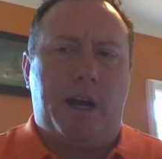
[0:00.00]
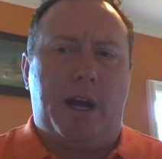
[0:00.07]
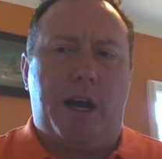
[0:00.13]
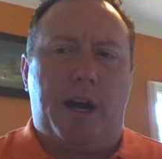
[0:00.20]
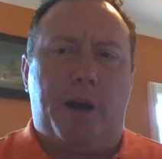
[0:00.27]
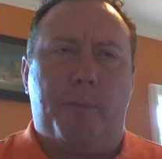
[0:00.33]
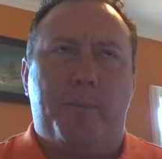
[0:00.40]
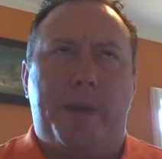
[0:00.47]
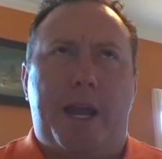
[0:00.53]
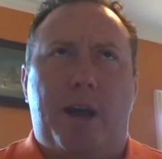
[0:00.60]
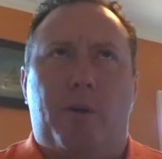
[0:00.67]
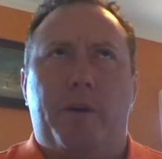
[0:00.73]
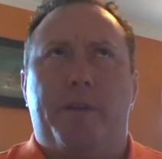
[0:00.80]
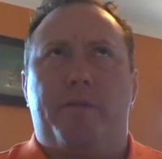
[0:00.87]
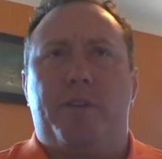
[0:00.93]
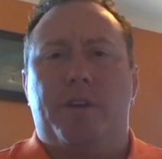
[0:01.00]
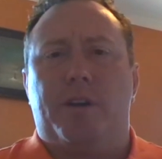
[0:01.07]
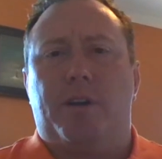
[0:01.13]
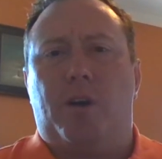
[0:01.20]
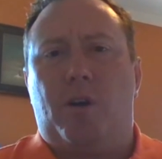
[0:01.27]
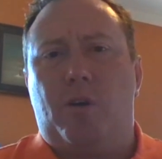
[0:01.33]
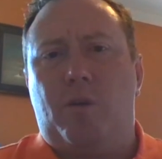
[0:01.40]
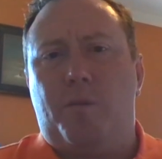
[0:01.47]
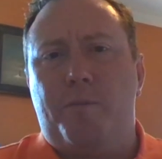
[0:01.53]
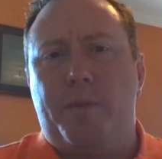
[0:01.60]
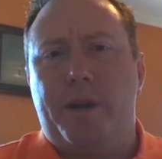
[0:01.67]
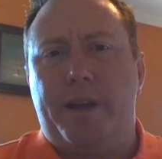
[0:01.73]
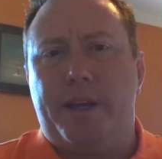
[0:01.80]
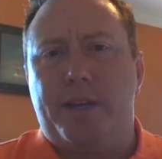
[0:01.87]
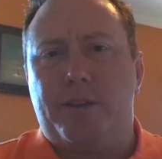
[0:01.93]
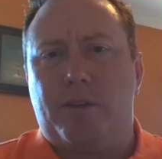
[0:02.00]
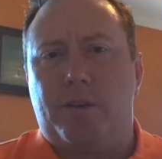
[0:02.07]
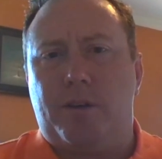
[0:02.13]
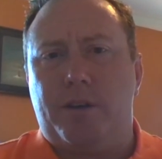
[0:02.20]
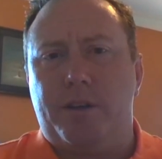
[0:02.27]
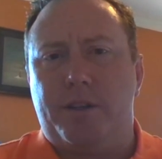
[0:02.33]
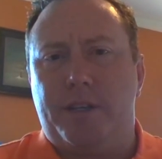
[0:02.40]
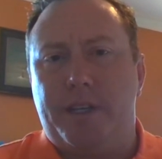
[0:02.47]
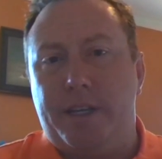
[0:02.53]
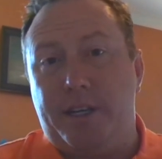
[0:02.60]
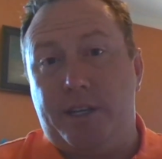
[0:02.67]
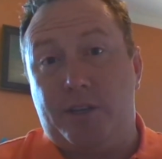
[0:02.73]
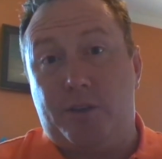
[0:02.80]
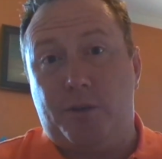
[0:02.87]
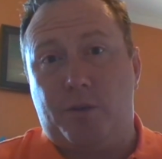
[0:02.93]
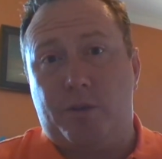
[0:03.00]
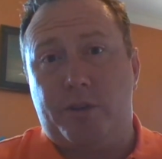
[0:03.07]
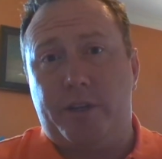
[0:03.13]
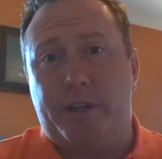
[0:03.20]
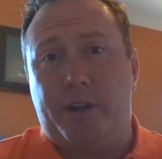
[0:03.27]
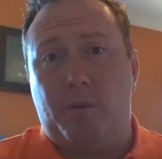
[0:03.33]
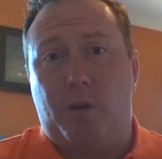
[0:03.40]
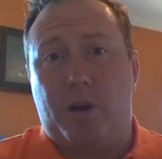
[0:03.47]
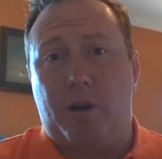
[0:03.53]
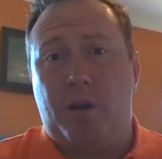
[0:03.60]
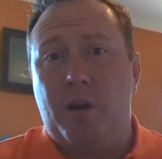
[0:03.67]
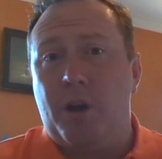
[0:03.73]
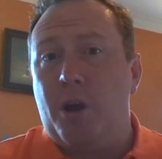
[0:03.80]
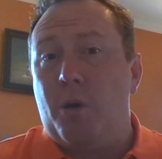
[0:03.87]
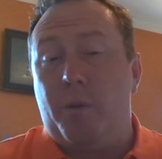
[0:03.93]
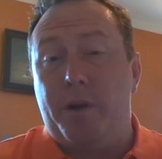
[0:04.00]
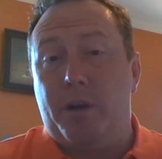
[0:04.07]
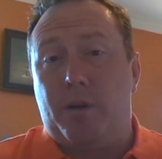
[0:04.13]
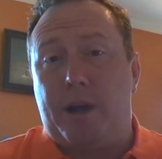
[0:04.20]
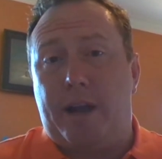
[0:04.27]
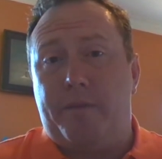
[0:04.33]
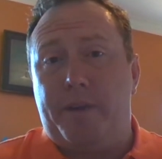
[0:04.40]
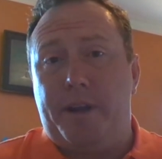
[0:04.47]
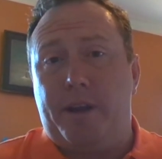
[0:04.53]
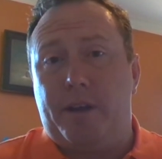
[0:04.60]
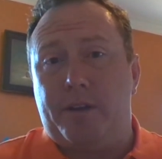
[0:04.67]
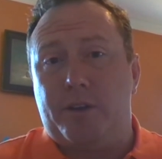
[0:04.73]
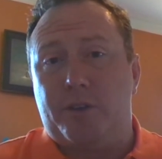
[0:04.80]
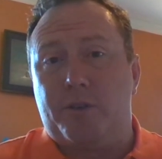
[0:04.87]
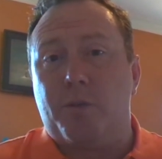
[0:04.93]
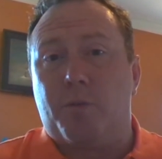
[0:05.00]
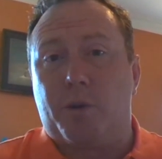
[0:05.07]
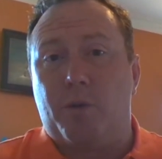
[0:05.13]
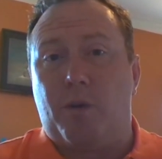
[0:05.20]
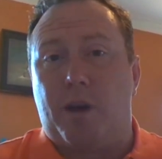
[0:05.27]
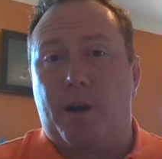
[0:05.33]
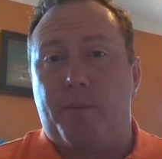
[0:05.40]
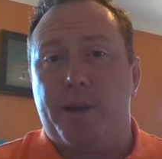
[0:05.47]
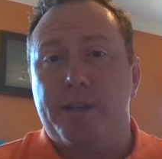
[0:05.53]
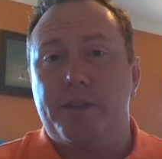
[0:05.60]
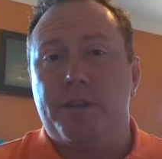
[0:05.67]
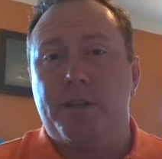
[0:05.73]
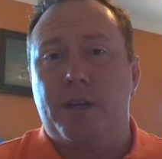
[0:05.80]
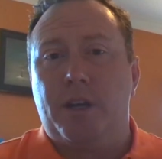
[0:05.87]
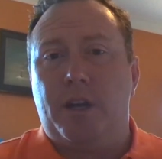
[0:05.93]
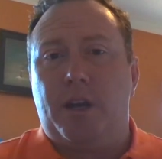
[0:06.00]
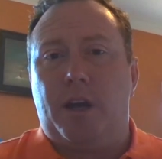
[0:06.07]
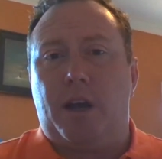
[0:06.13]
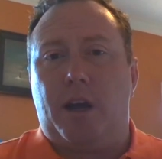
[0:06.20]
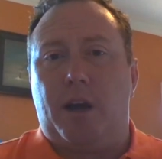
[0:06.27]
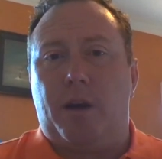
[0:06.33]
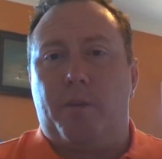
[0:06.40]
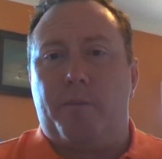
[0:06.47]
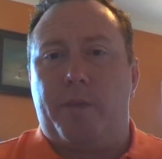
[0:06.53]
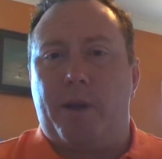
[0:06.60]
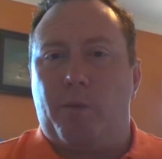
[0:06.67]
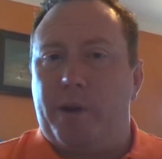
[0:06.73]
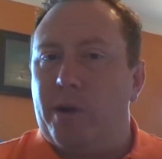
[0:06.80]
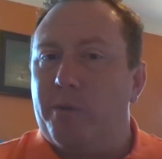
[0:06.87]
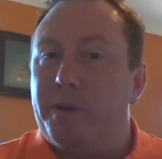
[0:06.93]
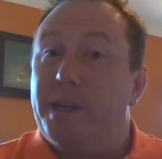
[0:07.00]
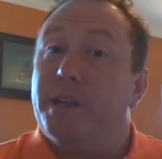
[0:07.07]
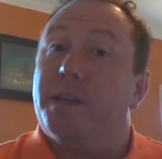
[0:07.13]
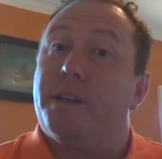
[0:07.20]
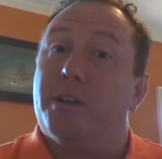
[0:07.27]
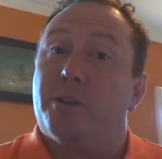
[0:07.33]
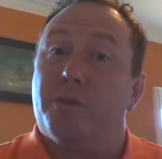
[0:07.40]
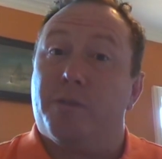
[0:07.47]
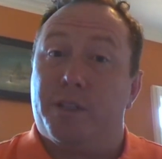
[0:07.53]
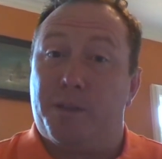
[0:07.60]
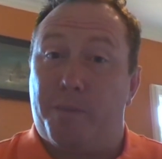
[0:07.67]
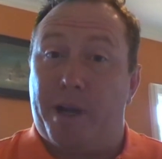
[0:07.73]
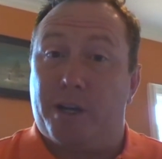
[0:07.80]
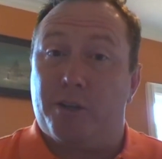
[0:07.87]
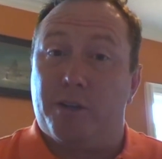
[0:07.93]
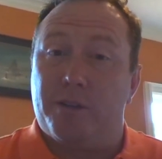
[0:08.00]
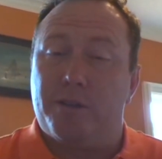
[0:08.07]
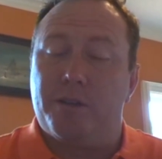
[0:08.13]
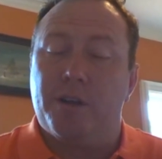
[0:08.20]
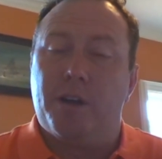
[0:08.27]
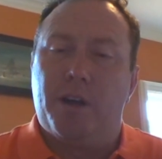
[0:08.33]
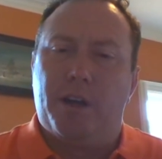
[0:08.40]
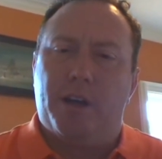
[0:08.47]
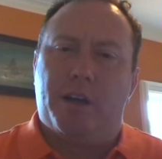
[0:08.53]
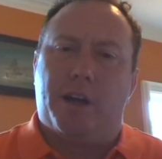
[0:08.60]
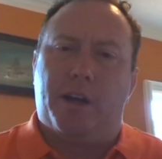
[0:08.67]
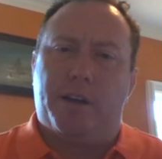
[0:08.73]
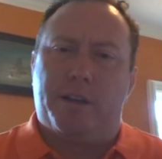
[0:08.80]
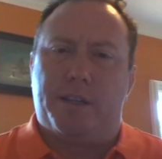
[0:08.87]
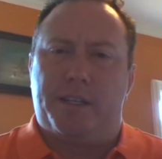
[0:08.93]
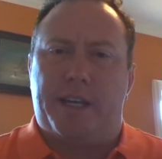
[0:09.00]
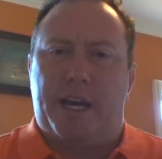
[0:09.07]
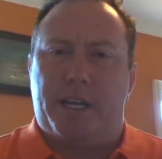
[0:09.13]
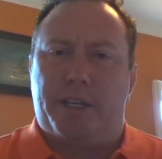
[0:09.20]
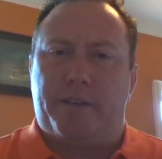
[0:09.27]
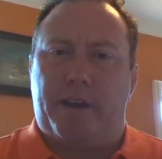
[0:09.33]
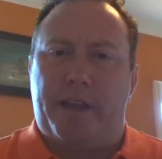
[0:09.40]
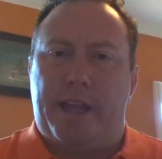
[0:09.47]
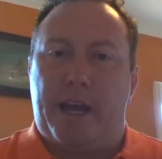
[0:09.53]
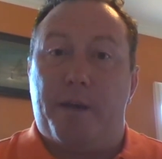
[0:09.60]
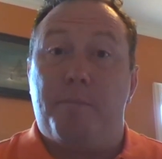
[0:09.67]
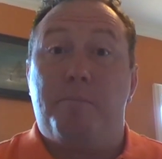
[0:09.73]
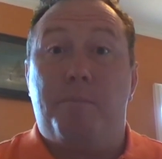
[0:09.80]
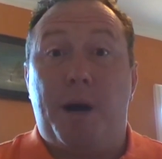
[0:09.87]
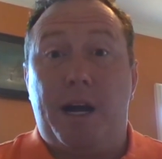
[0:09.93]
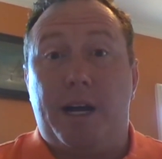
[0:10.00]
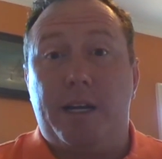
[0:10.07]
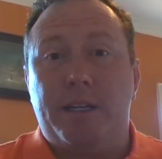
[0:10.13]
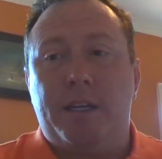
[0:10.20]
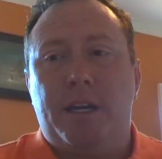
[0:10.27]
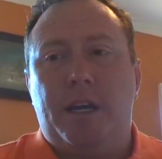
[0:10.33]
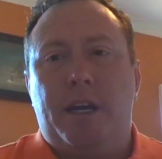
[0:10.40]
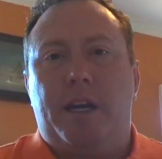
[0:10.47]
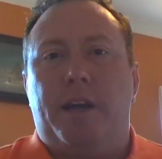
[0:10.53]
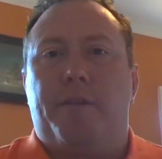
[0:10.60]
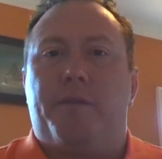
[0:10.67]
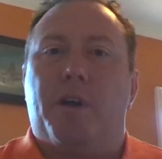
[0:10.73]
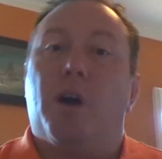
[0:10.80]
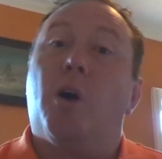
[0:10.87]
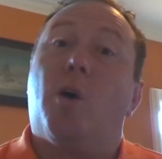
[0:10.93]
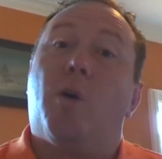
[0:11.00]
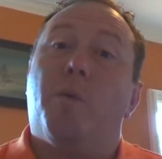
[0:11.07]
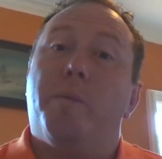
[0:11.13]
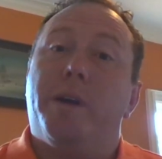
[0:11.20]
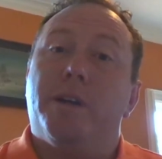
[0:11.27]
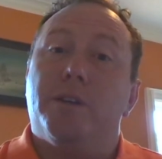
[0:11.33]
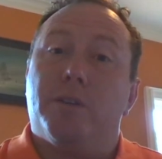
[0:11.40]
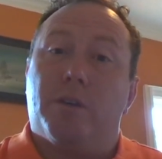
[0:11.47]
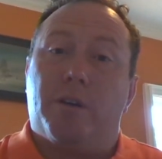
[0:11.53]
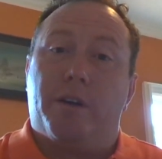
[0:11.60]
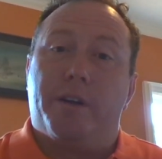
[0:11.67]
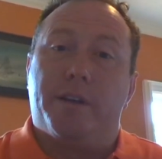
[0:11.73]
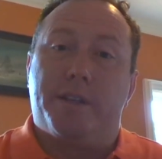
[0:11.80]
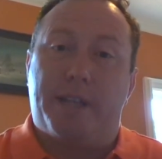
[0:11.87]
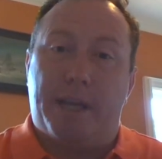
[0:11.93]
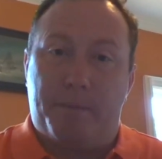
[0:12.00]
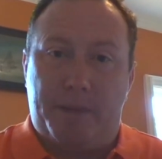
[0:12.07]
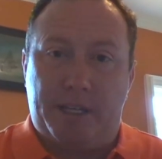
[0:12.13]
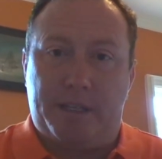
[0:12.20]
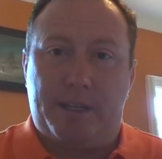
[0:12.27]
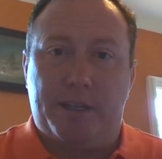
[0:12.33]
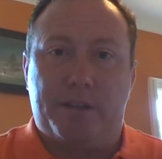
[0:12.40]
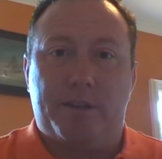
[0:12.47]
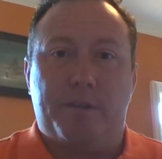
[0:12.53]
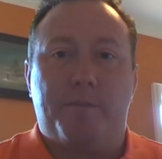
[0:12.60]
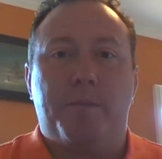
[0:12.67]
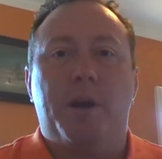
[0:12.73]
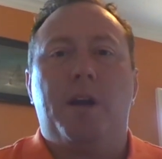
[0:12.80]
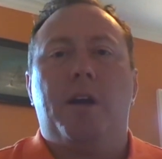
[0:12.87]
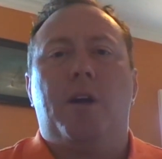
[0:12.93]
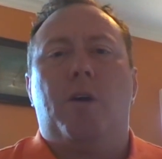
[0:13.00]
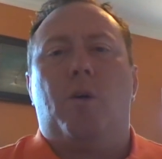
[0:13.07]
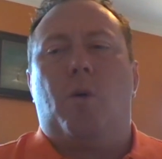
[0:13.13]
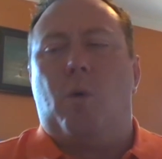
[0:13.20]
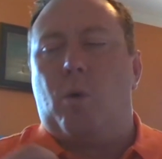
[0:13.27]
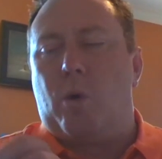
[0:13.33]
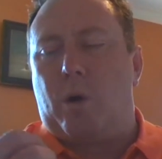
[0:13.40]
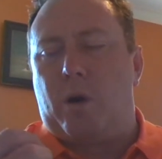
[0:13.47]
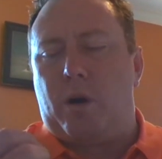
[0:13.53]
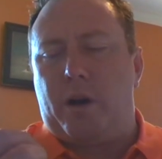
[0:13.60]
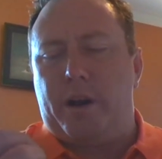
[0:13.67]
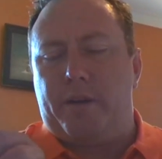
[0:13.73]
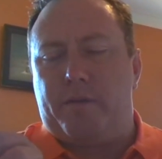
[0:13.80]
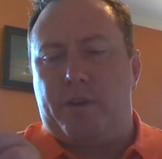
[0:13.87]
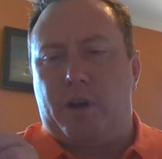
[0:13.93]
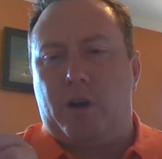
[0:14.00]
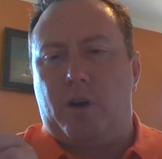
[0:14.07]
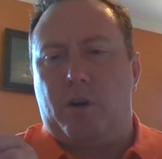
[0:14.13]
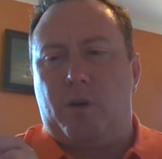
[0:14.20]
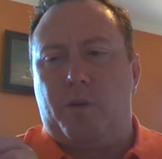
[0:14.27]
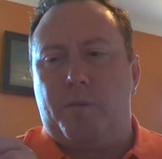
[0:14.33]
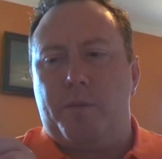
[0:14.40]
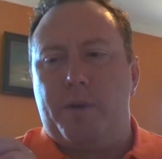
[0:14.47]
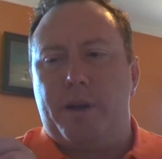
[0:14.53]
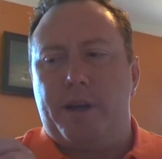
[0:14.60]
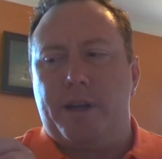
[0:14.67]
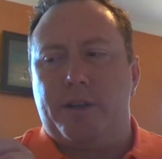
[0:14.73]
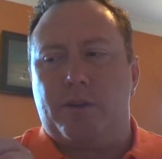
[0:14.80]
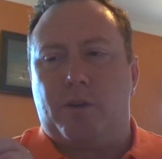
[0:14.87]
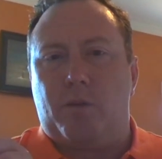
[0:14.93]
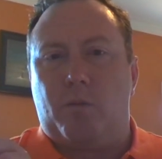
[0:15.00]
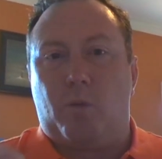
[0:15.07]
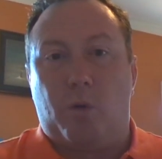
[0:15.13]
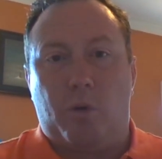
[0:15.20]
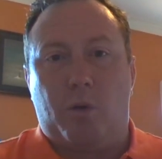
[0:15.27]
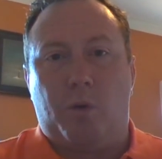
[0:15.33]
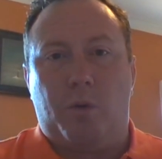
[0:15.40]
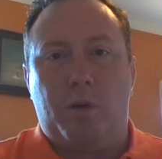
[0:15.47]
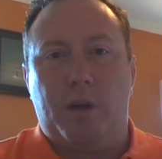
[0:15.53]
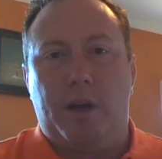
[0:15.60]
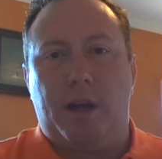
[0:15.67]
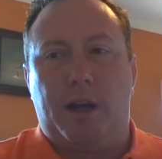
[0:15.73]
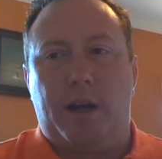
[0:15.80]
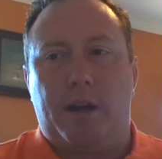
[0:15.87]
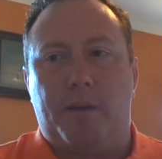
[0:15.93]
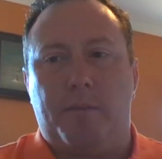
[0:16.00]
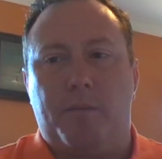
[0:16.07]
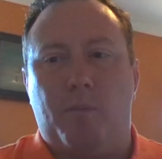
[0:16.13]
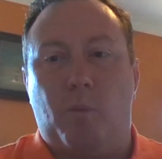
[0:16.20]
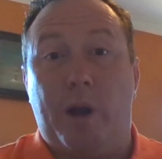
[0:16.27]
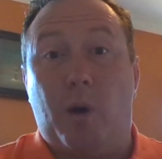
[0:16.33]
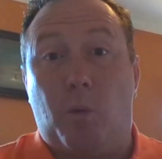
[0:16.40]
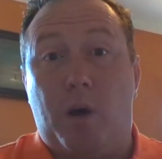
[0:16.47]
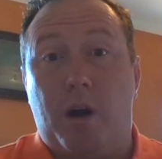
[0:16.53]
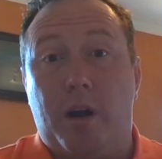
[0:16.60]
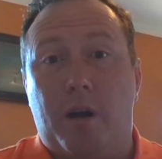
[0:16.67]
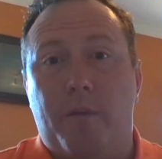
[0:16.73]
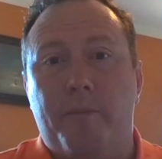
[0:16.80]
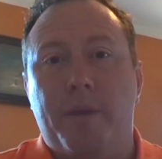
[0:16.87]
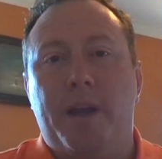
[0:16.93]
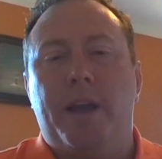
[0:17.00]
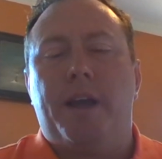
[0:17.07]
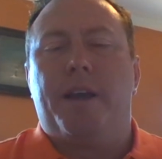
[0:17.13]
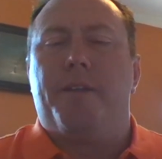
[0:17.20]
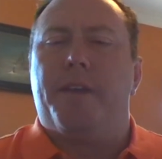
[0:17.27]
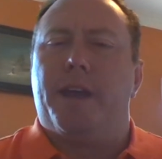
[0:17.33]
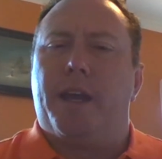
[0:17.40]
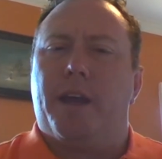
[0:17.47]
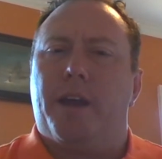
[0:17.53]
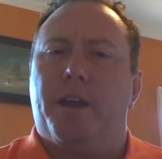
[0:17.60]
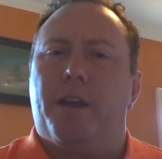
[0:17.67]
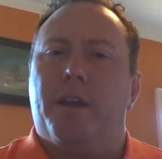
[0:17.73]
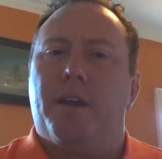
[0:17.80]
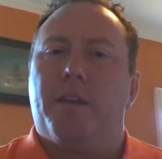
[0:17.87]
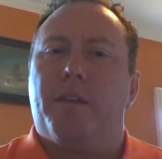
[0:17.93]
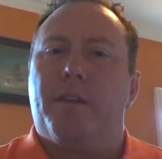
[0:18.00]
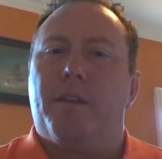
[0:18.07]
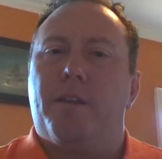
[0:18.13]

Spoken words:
Now, if the home is on city sewer, city water, we don't have any additional requirements, that we don't need additional inspections to satisfy that. But if the home is on a septic system, or if the home is on rural well water, then